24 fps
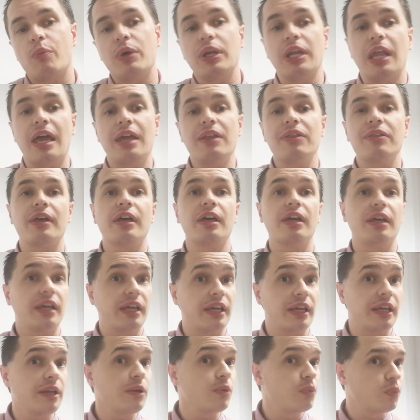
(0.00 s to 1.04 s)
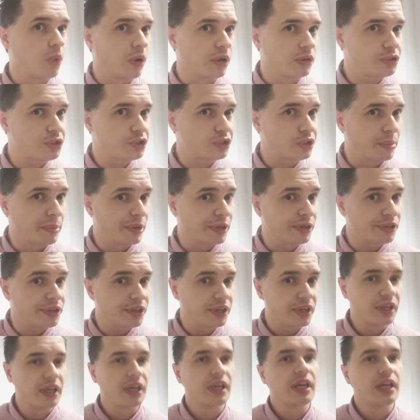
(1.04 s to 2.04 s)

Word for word: we learn that he, once summoned,